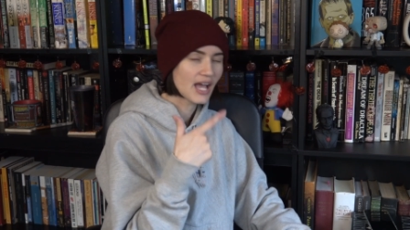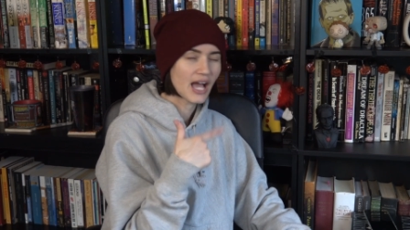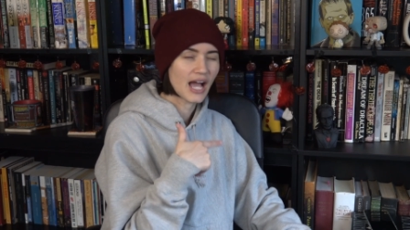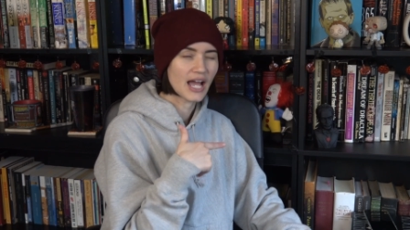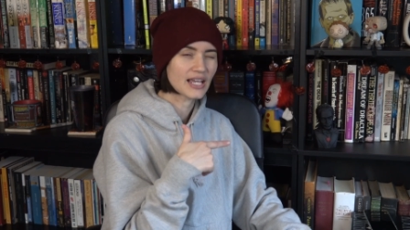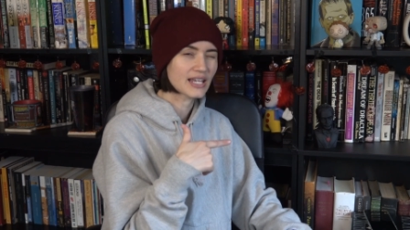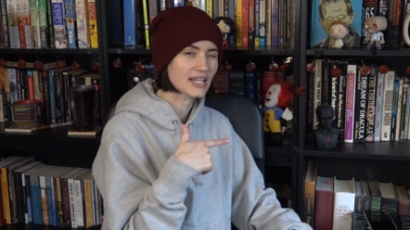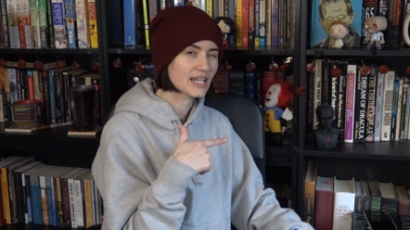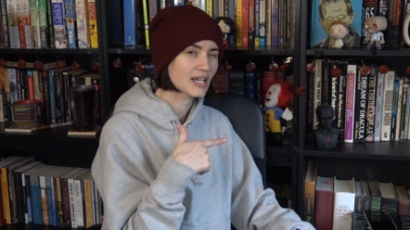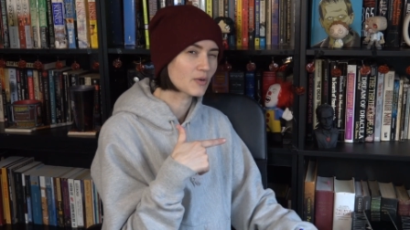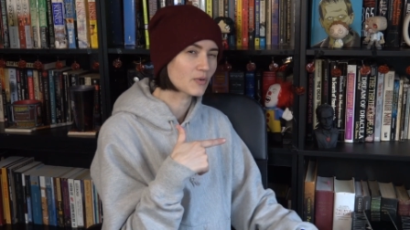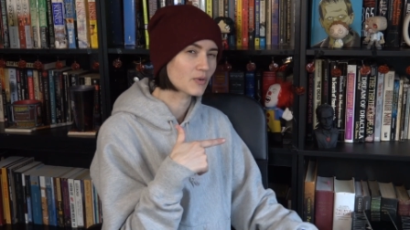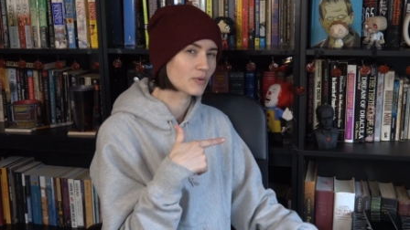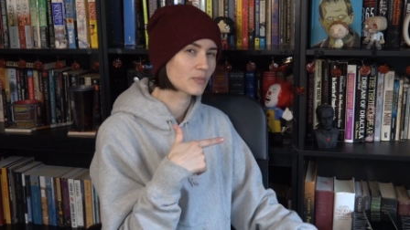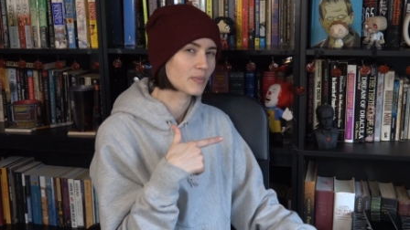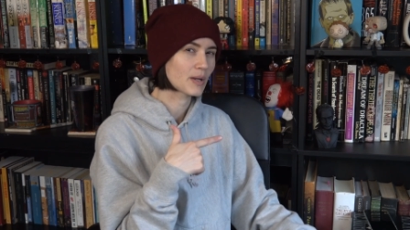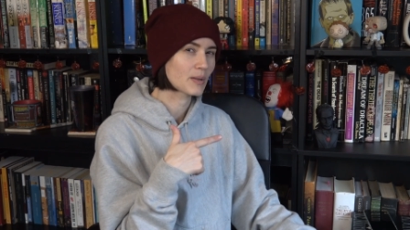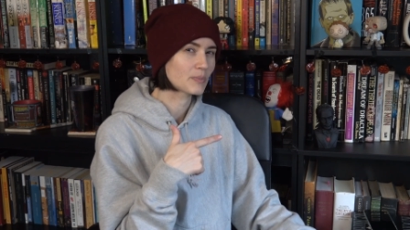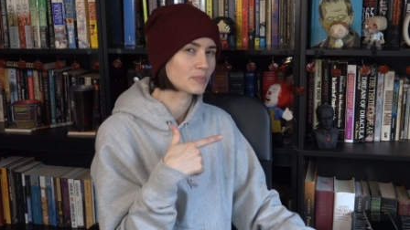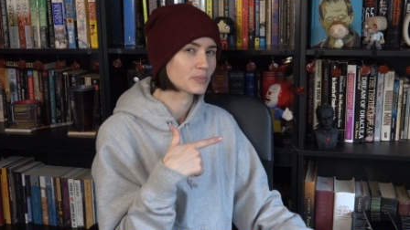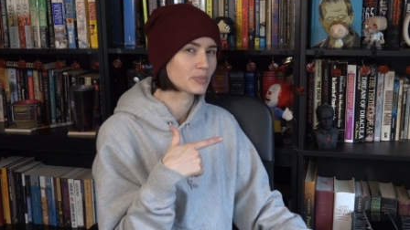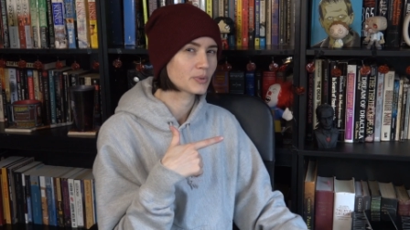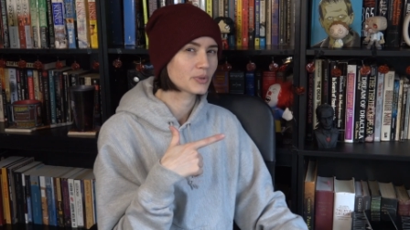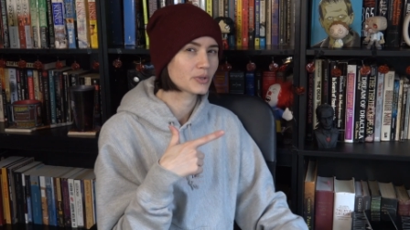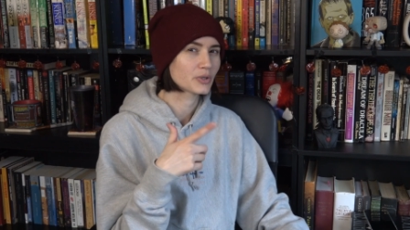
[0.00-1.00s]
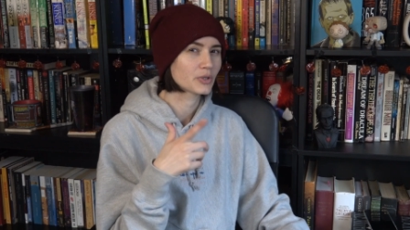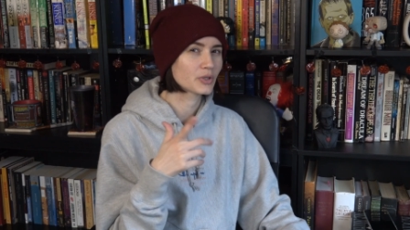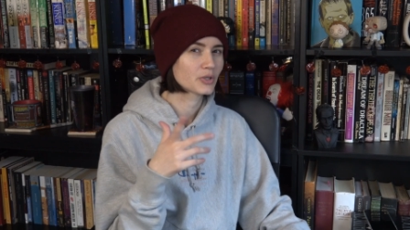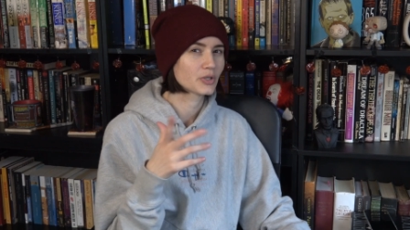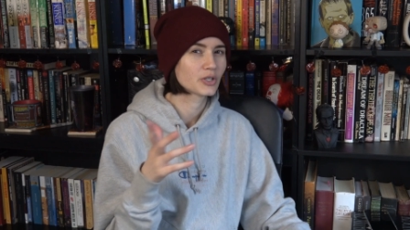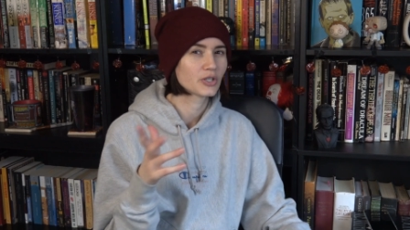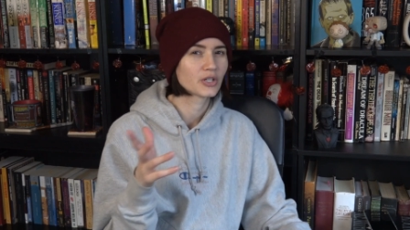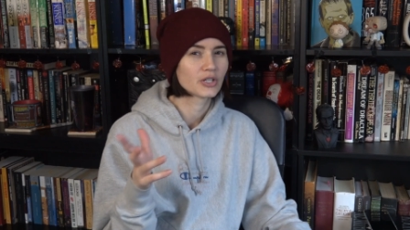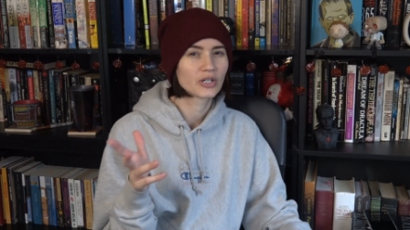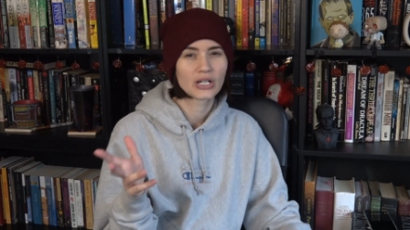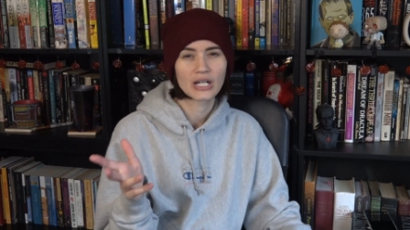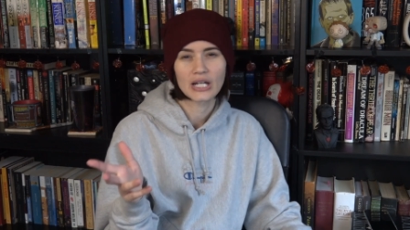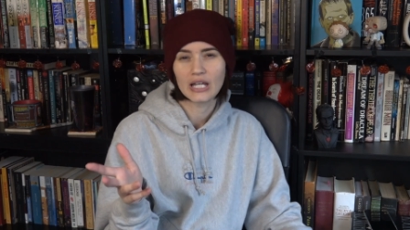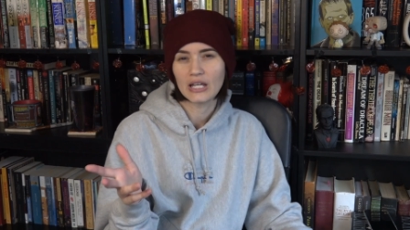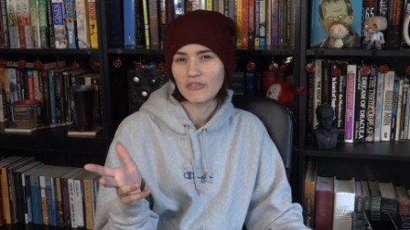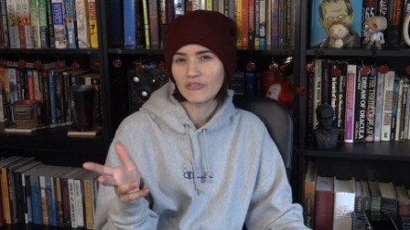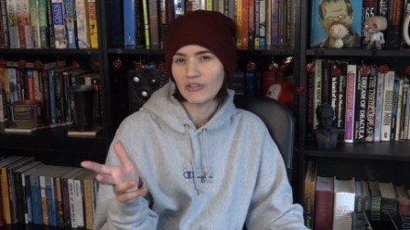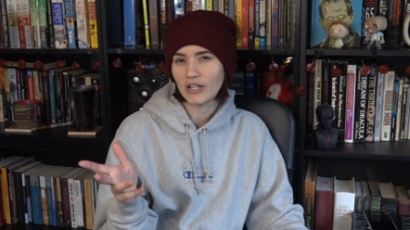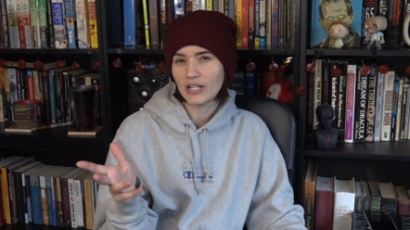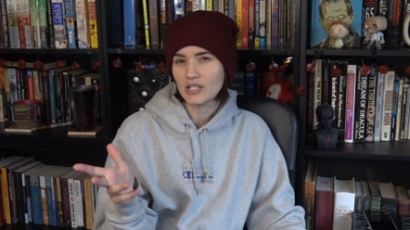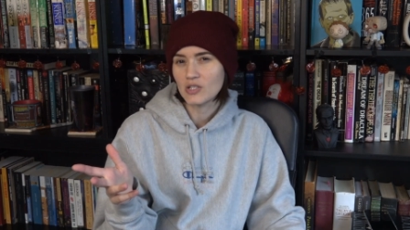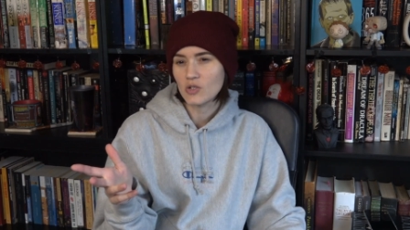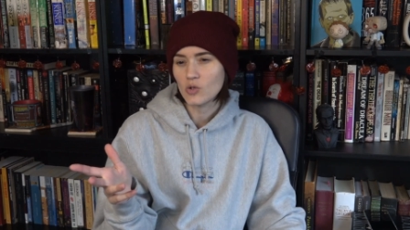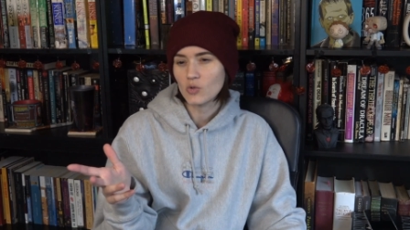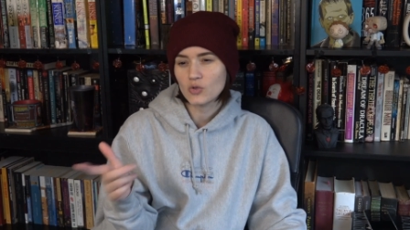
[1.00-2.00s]
I can't remember if
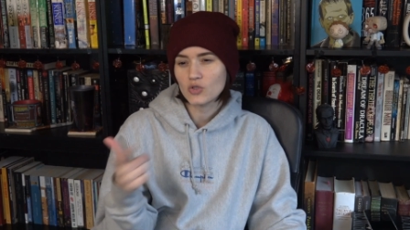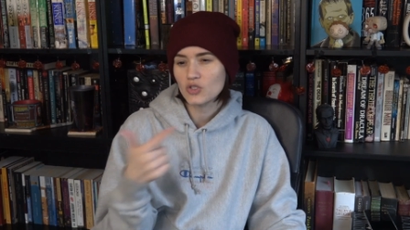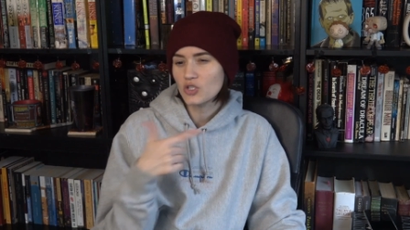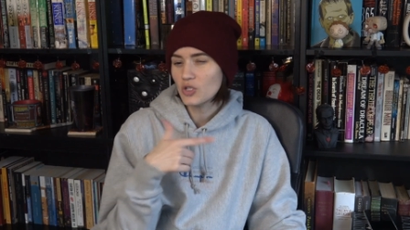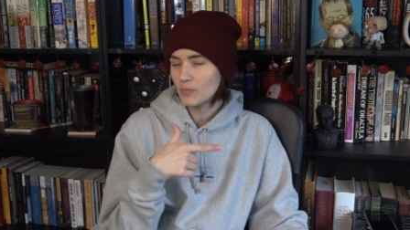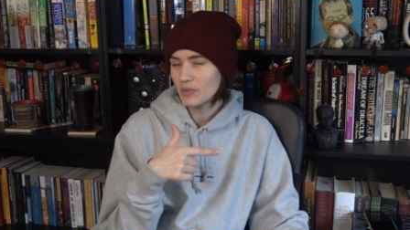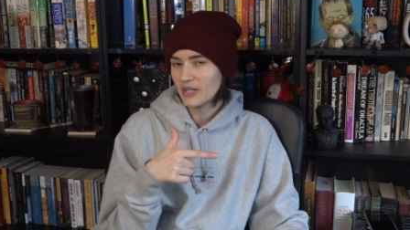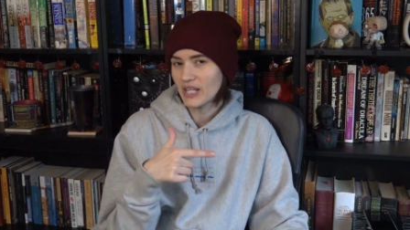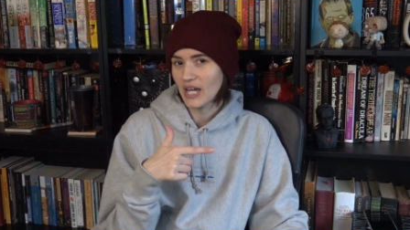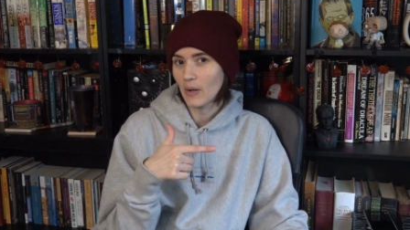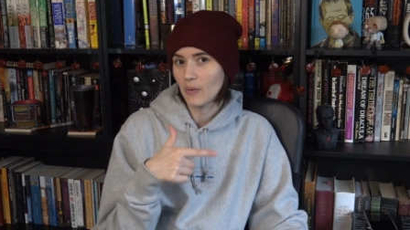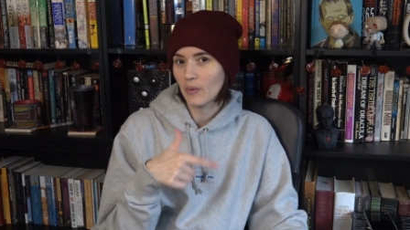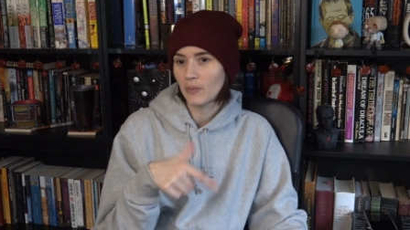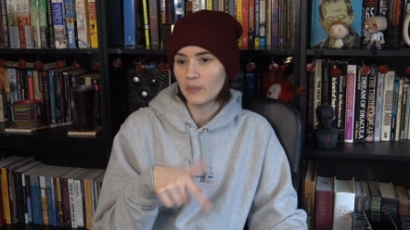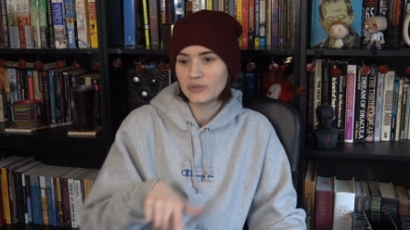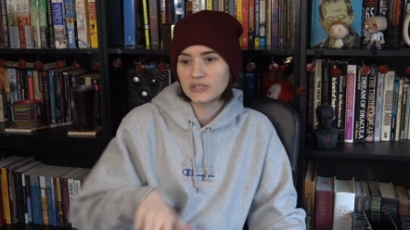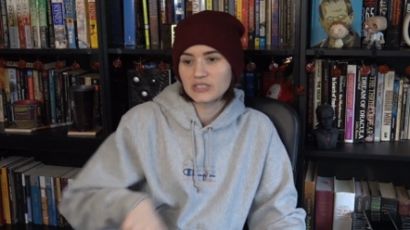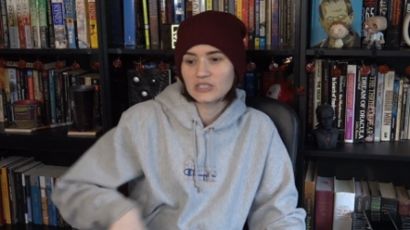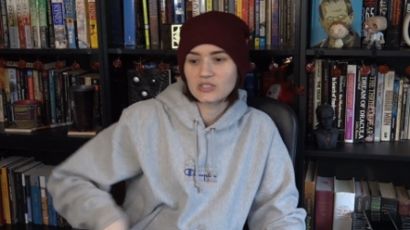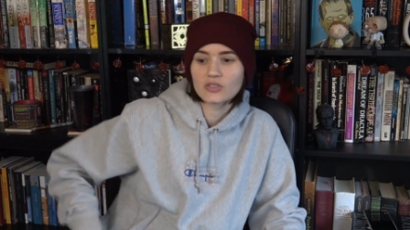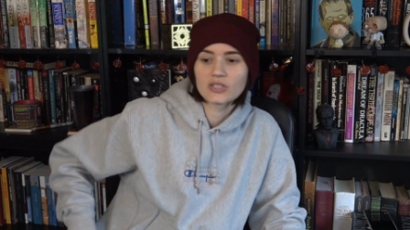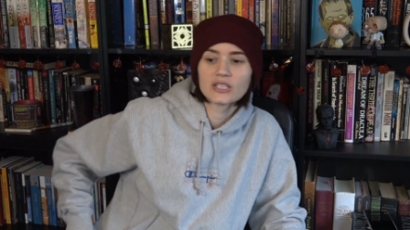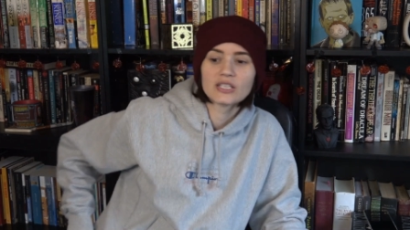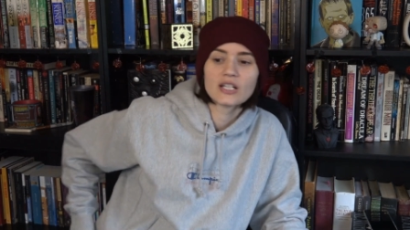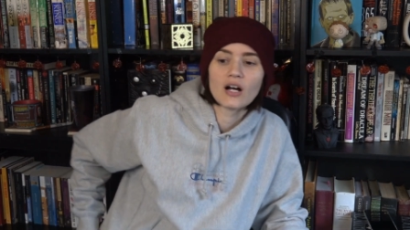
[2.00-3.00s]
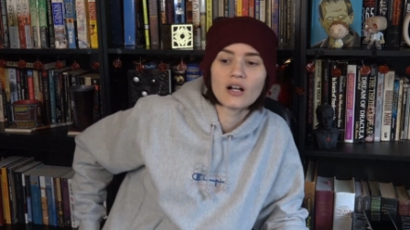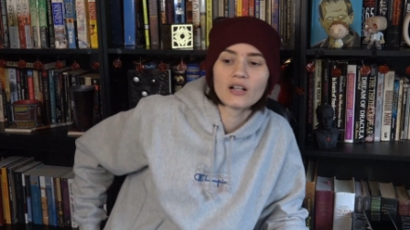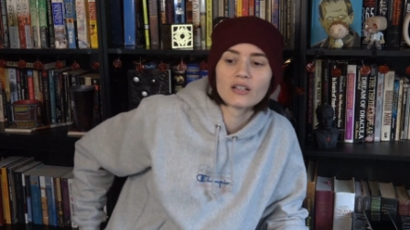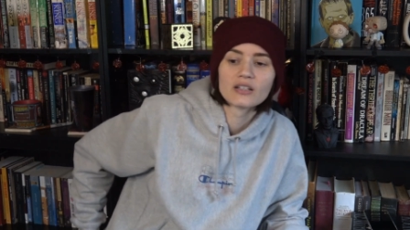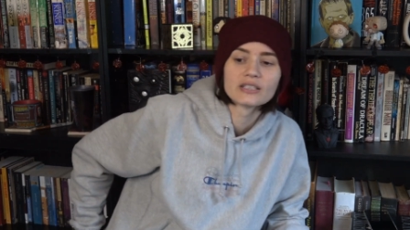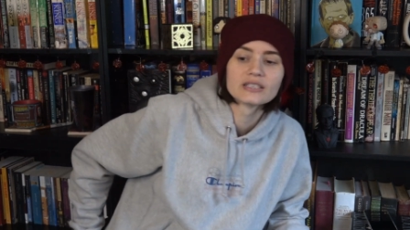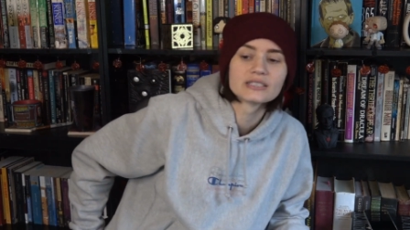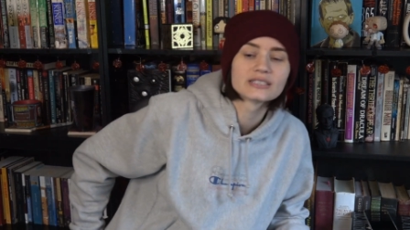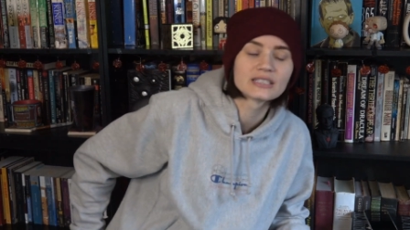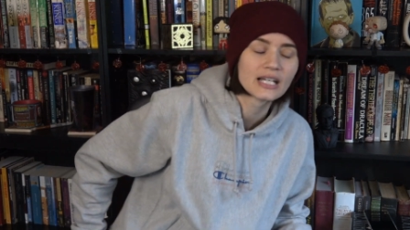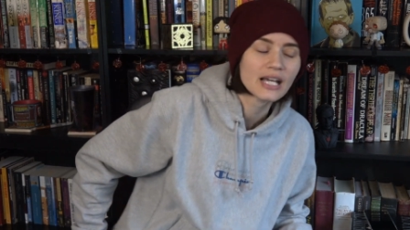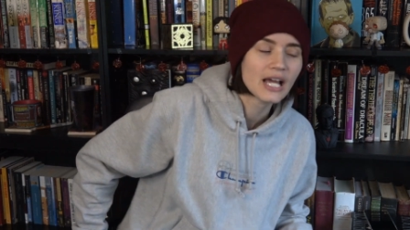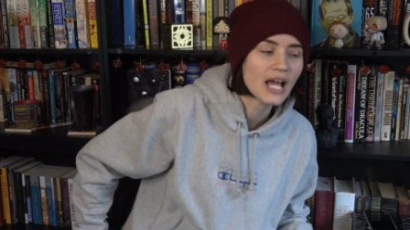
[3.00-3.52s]
I told you, but that one was three dollars.